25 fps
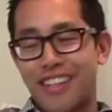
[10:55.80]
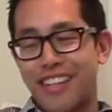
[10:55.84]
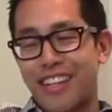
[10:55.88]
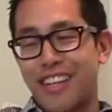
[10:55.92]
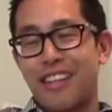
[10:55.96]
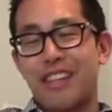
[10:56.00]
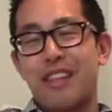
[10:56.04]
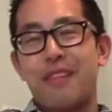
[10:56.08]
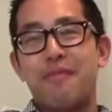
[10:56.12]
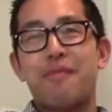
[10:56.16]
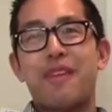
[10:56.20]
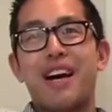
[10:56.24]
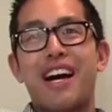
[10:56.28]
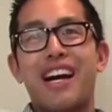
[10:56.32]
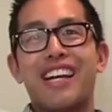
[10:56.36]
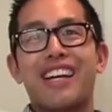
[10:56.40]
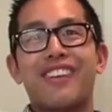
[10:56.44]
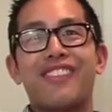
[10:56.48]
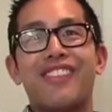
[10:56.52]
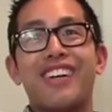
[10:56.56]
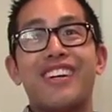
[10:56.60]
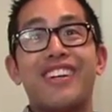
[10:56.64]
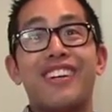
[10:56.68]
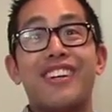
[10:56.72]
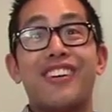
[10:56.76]
down the back of
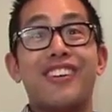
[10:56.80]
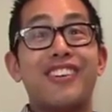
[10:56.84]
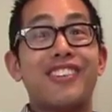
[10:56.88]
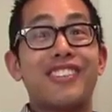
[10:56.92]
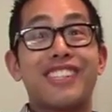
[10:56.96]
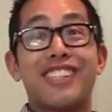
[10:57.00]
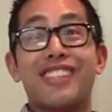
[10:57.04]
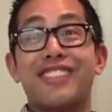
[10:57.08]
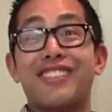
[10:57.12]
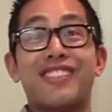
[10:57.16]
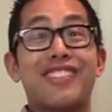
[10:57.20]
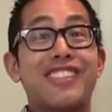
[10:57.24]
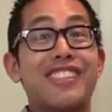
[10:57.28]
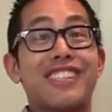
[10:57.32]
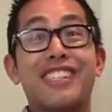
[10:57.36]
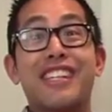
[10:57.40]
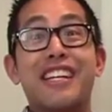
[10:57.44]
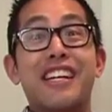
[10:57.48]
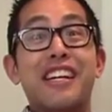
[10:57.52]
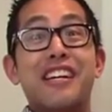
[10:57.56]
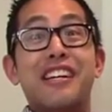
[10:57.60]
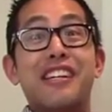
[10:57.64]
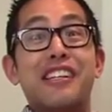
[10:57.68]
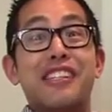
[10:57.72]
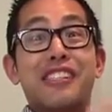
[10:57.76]
my nose because it was just
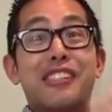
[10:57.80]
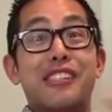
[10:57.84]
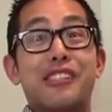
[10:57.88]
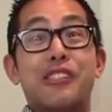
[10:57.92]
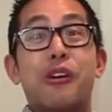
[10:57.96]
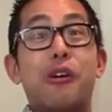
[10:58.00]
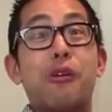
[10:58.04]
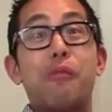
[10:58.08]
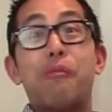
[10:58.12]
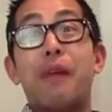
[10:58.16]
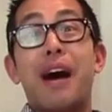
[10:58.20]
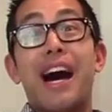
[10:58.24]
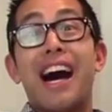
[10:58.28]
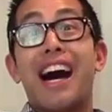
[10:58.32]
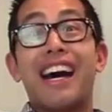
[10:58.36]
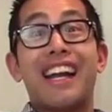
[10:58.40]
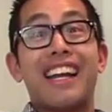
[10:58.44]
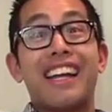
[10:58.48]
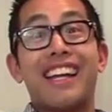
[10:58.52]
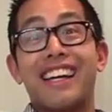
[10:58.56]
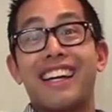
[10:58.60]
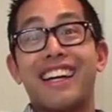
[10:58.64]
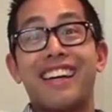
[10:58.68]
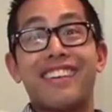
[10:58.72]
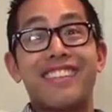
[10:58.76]
so bad.
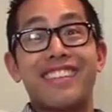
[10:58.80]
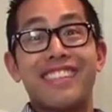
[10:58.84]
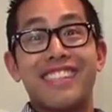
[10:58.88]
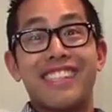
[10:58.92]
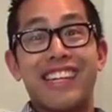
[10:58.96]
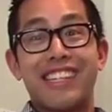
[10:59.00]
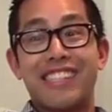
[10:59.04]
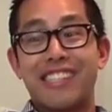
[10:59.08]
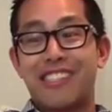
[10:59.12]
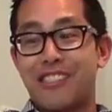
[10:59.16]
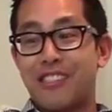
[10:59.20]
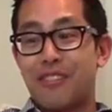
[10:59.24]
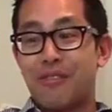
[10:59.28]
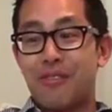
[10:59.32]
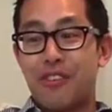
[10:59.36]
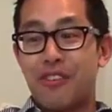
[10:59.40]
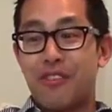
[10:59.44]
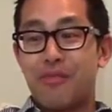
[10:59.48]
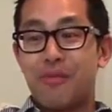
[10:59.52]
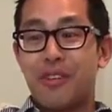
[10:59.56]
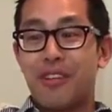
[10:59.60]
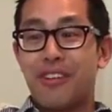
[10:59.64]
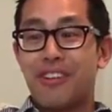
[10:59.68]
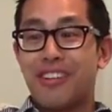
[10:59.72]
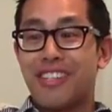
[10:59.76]
Like I just had so much
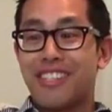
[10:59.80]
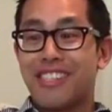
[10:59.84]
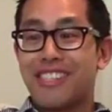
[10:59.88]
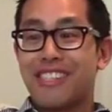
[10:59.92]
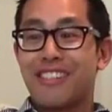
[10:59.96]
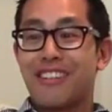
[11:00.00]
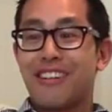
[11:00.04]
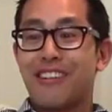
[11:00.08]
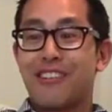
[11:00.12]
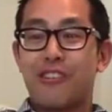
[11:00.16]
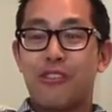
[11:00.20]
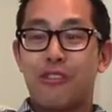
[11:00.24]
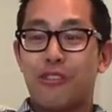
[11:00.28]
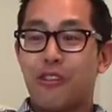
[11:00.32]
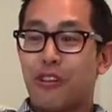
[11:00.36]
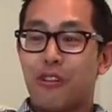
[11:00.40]
mucus. So I totally